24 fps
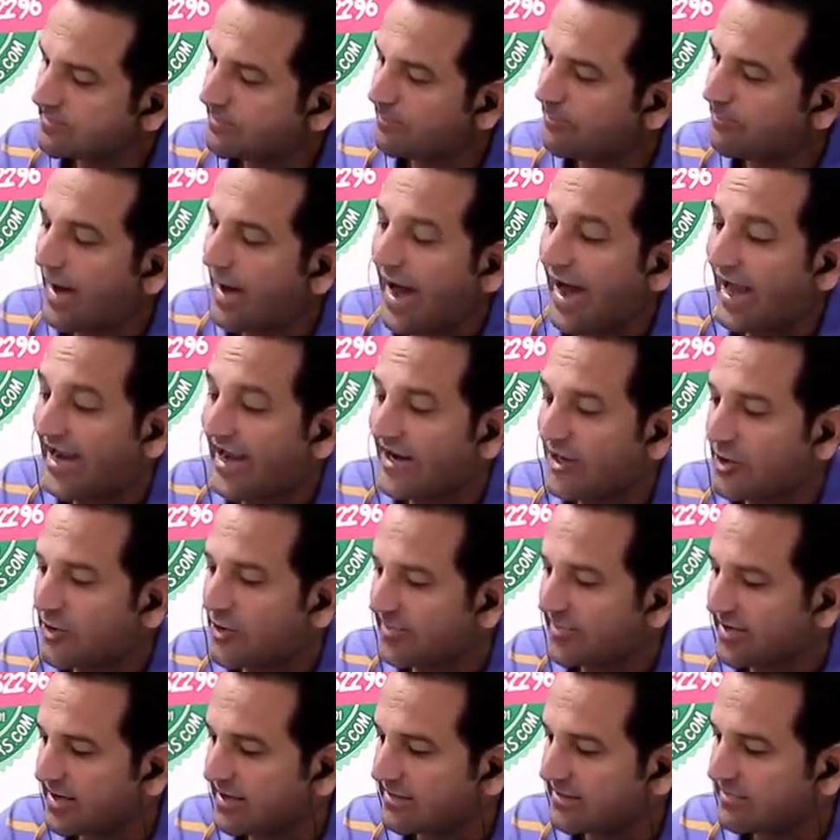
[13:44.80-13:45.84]

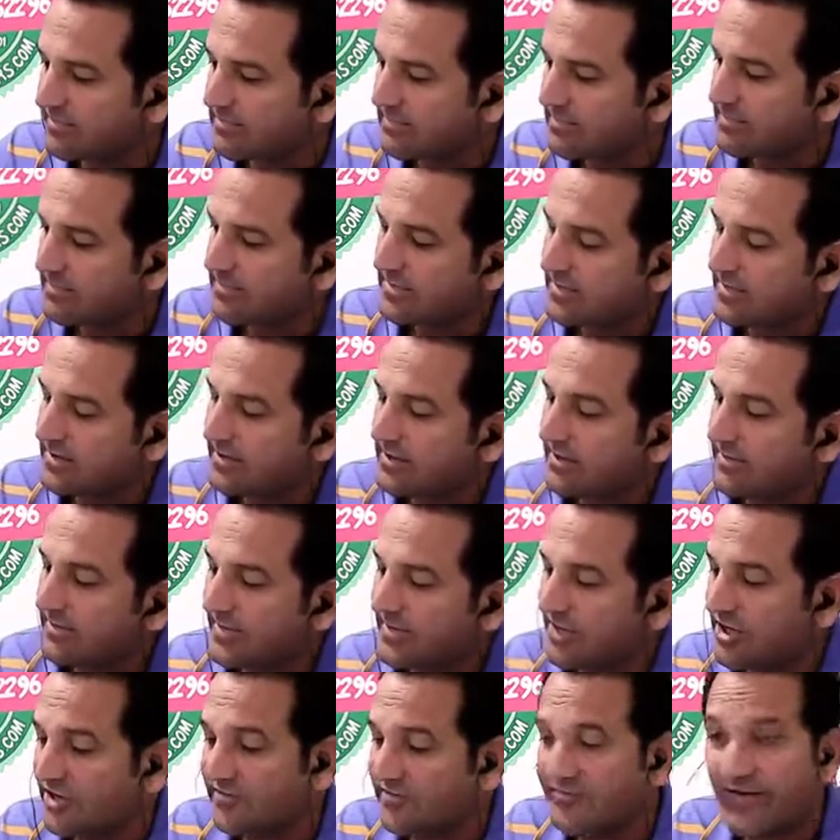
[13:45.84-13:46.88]
binomial,
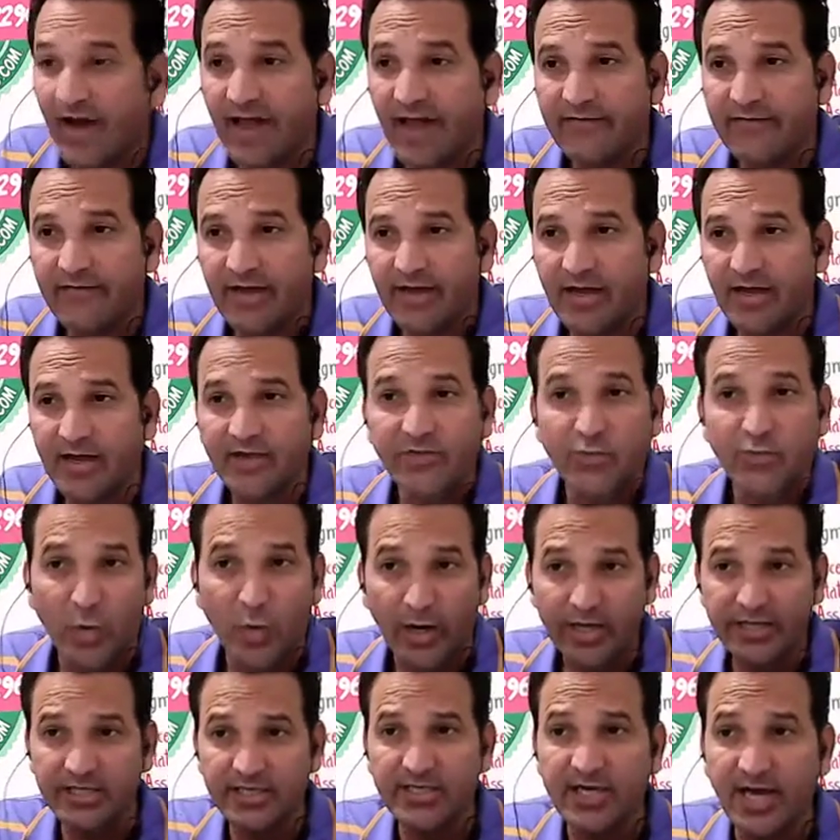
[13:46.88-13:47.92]
because 5a is
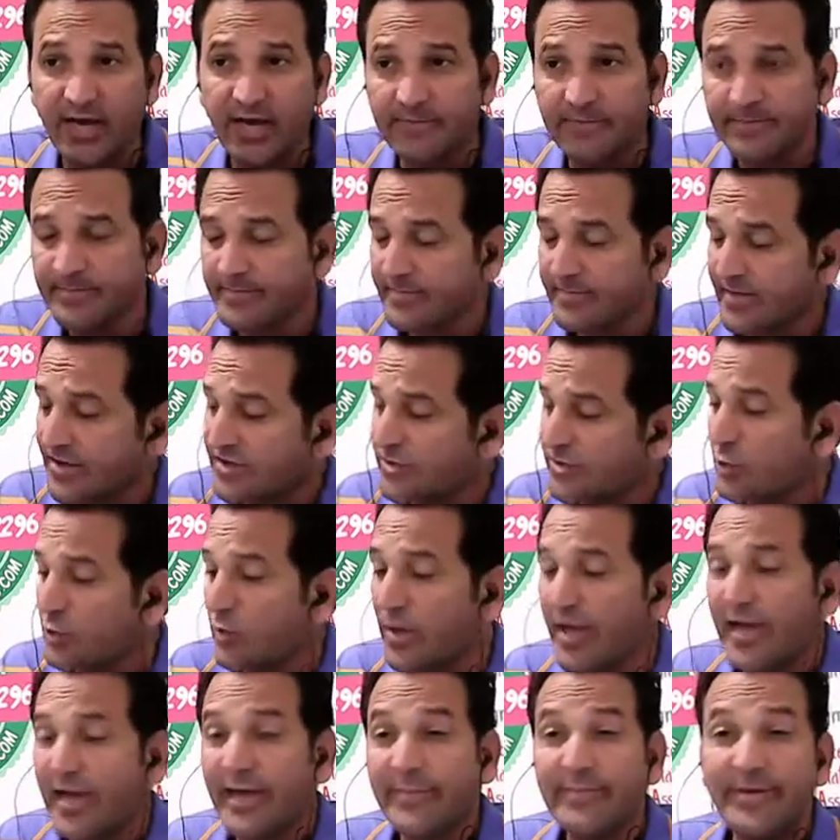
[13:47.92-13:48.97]
one term,
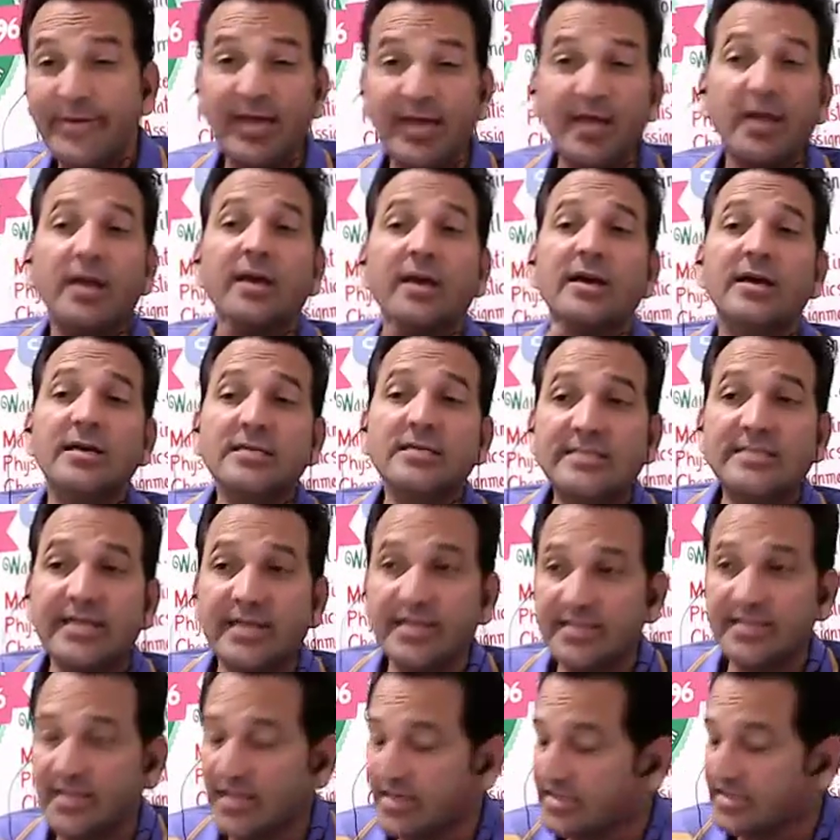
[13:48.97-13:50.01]
2ab is
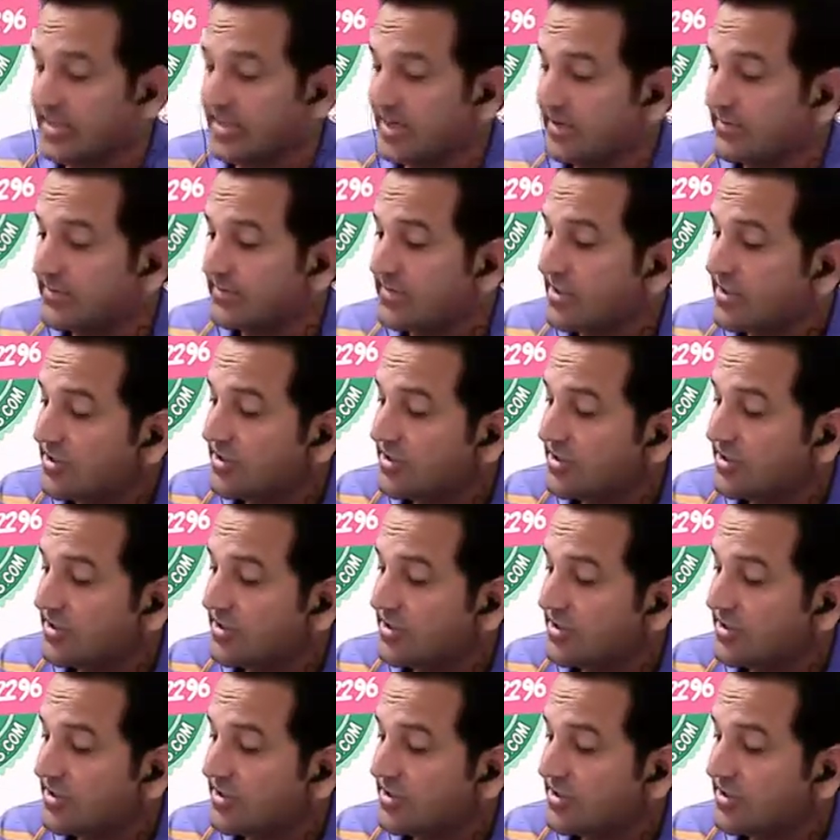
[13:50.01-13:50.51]
another term.